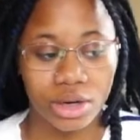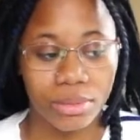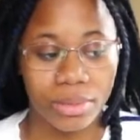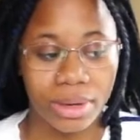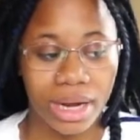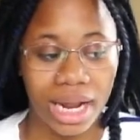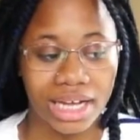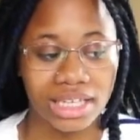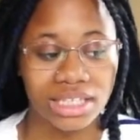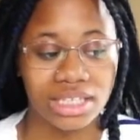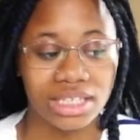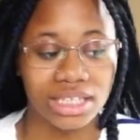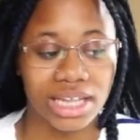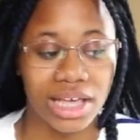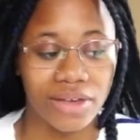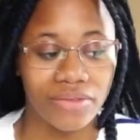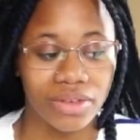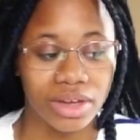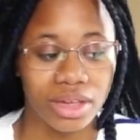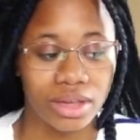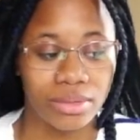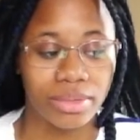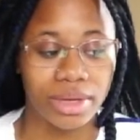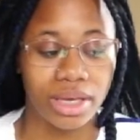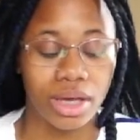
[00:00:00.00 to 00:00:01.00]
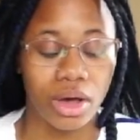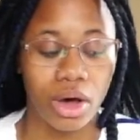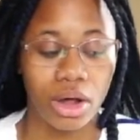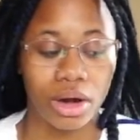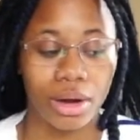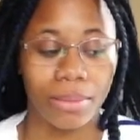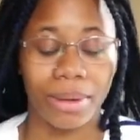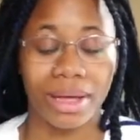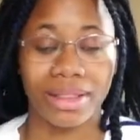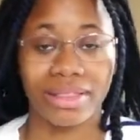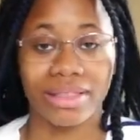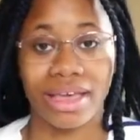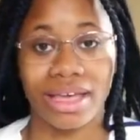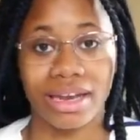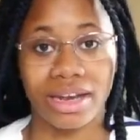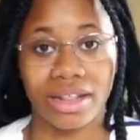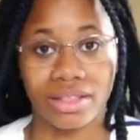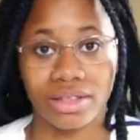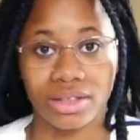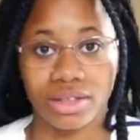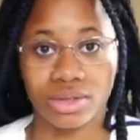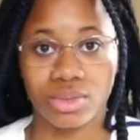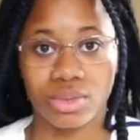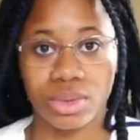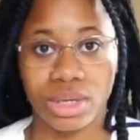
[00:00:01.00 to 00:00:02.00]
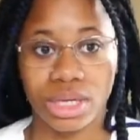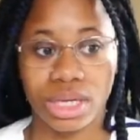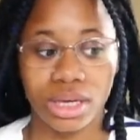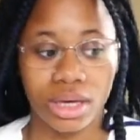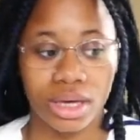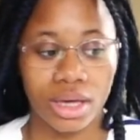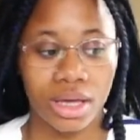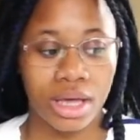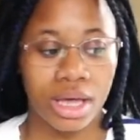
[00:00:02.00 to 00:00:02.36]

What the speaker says: but I should definitely be caught up by the end of this week.